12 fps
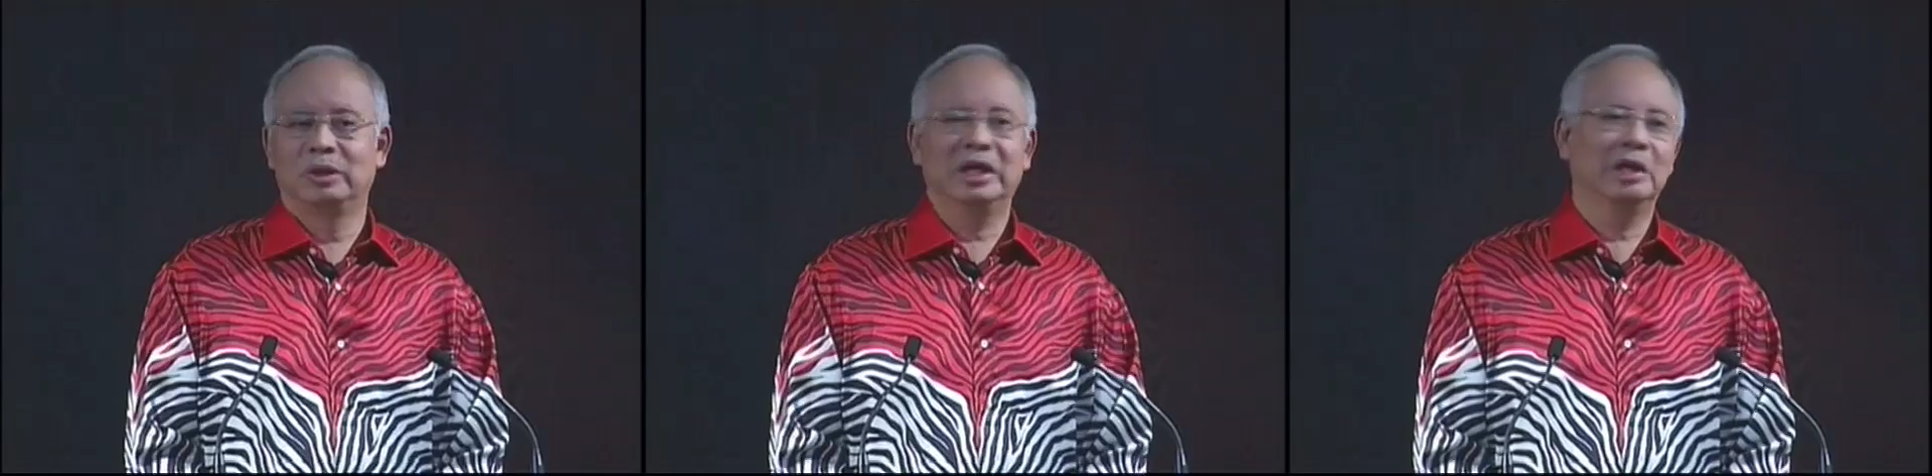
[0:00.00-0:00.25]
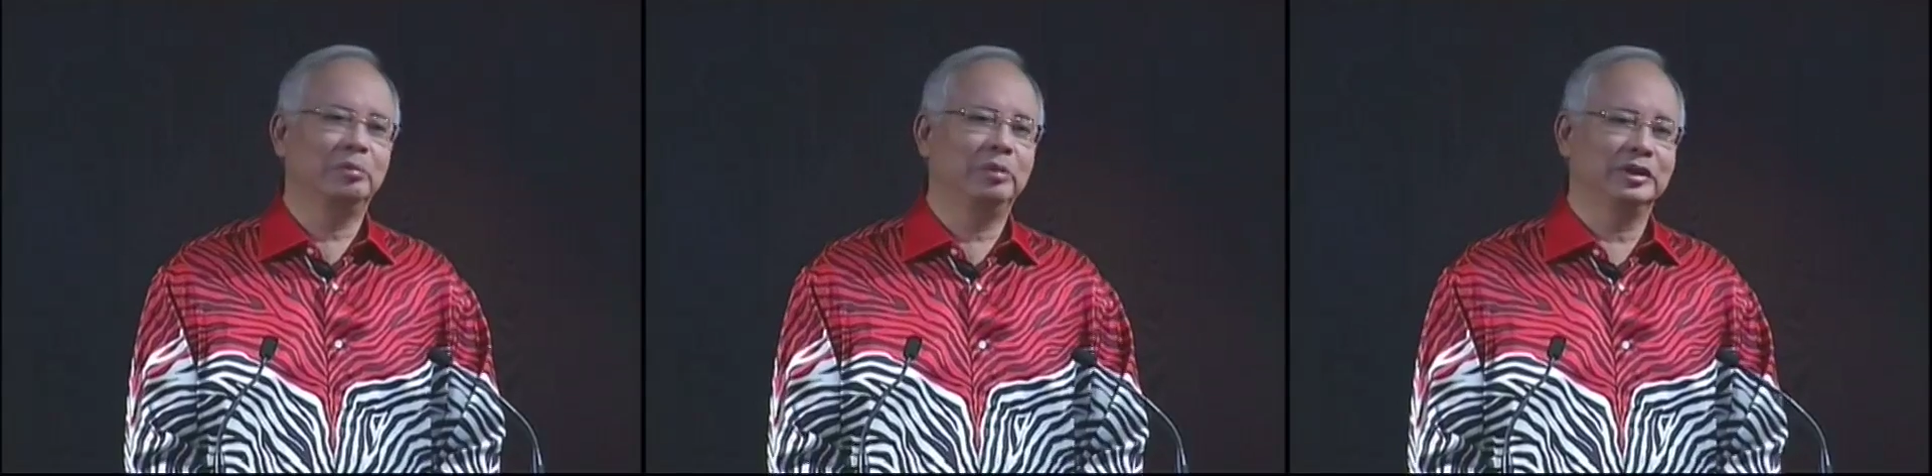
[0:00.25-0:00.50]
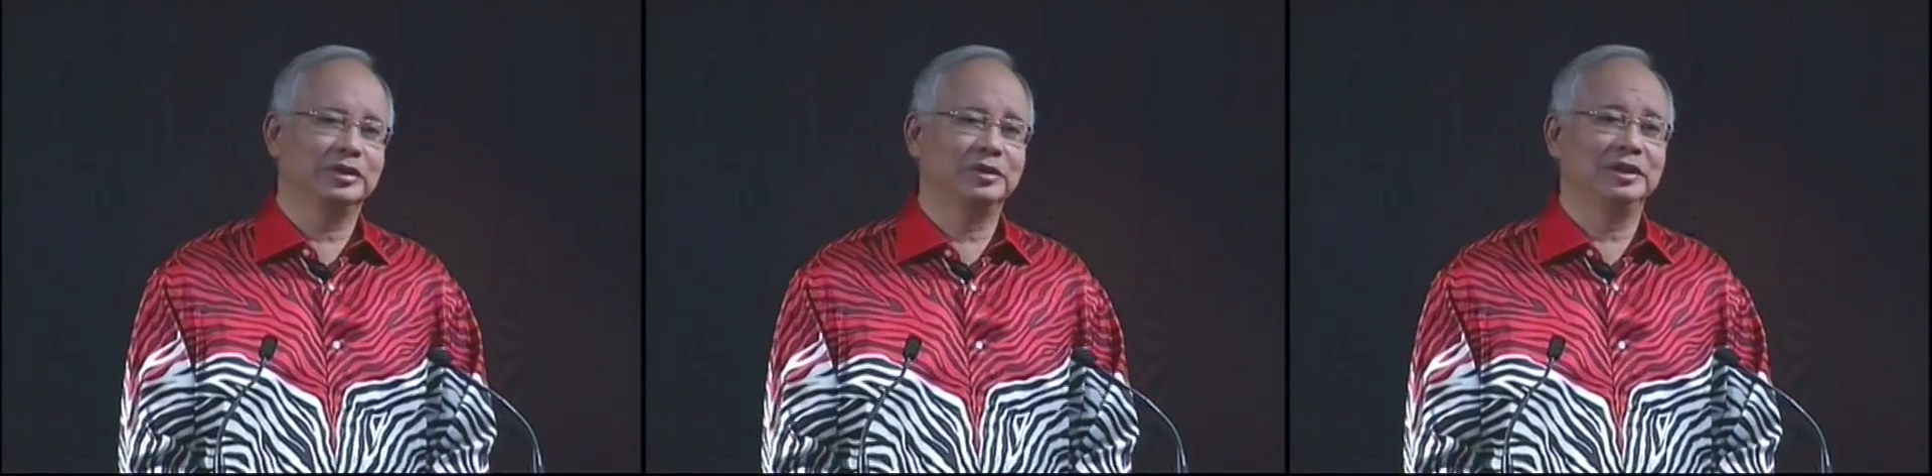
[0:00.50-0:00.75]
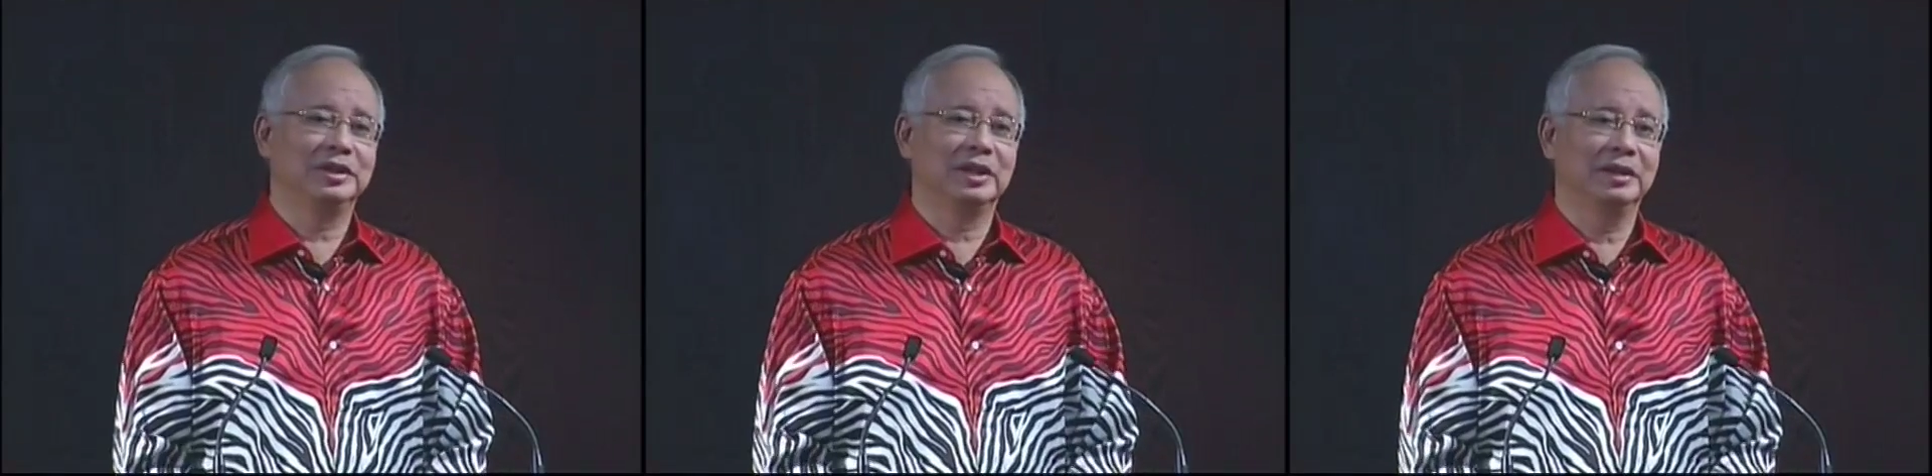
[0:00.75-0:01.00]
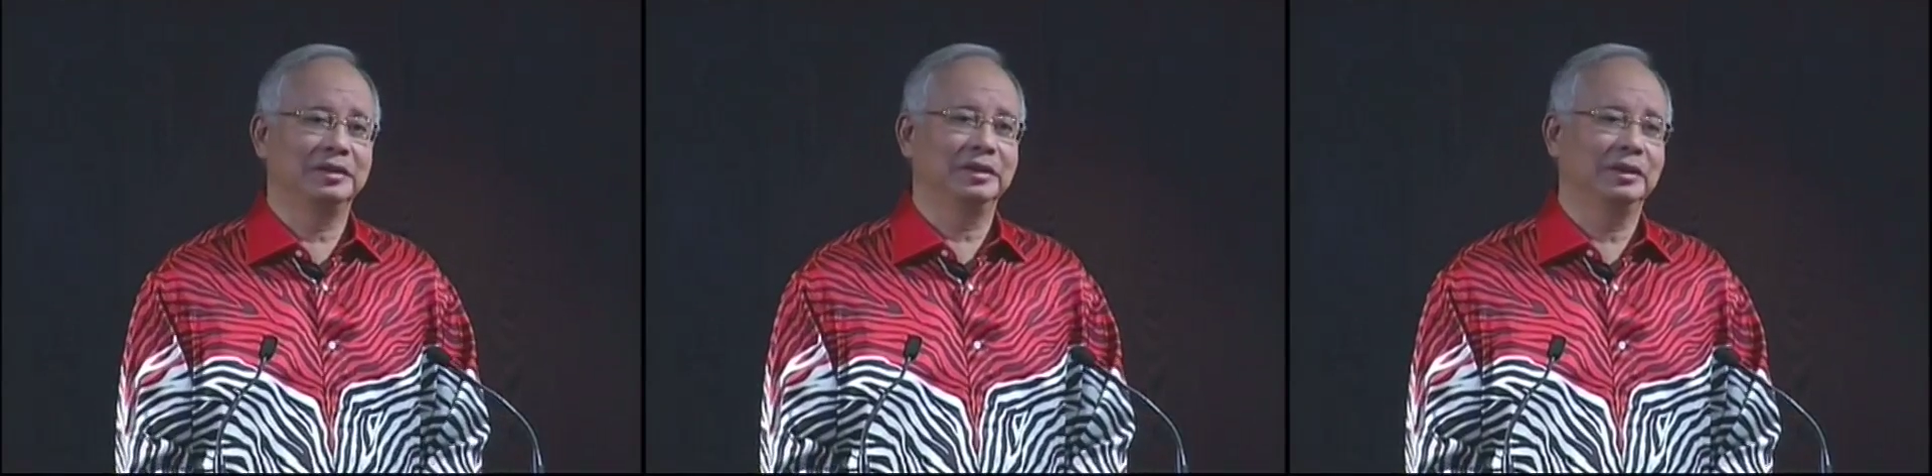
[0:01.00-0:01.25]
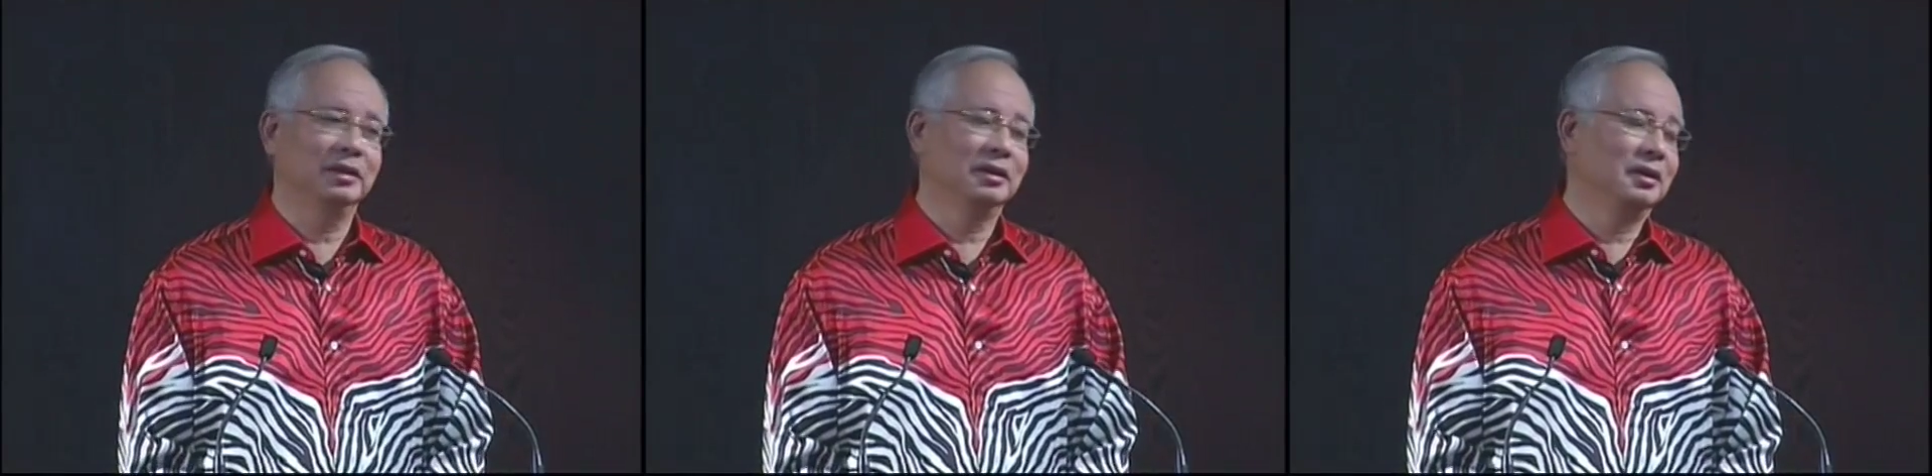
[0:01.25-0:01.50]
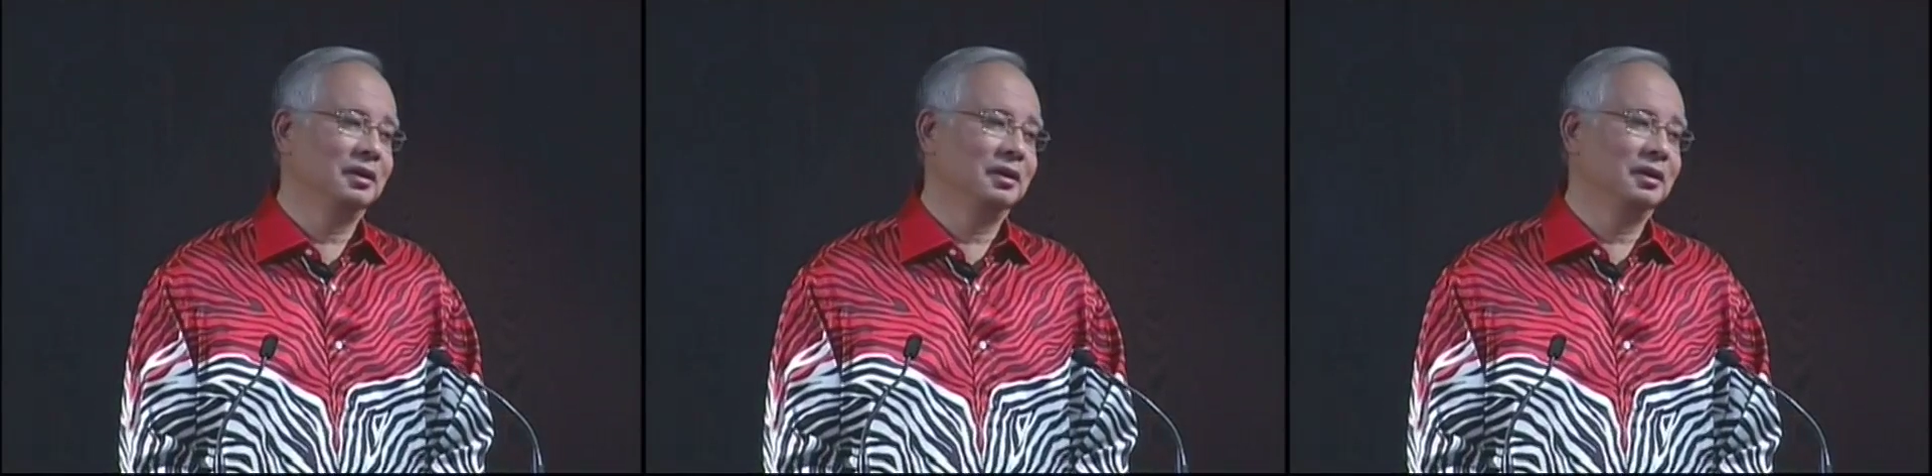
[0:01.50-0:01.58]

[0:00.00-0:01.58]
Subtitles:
What happens to this country?